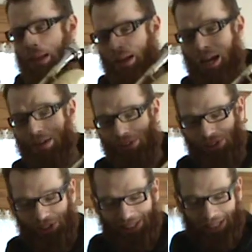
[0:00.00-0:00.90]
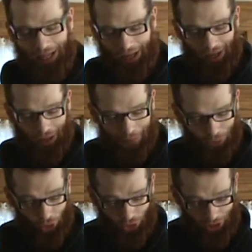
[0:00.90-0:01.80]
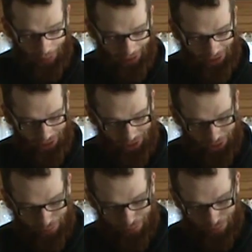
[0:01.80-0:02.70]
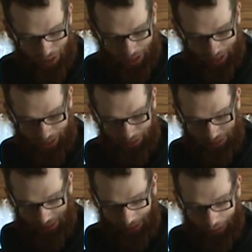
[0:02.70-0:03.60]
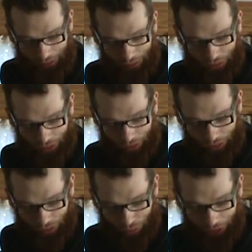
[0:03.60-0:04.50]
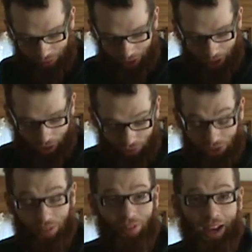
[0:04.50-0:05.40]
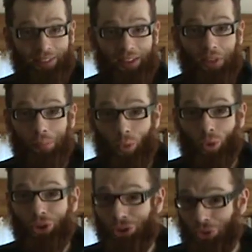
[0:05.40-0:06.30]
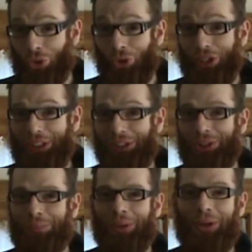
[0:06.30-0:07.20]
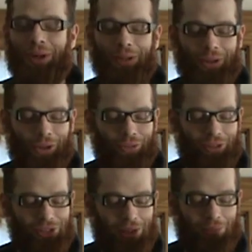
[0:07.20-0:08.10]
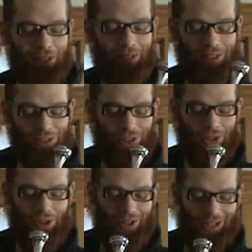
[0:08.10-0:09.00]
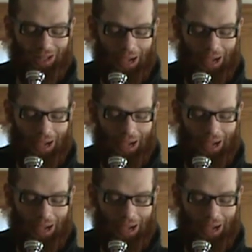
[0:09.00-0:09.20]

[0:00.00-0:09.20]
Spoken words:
Obviously, you're limited by the 3 valves and the fact that the bore is really small for something this long.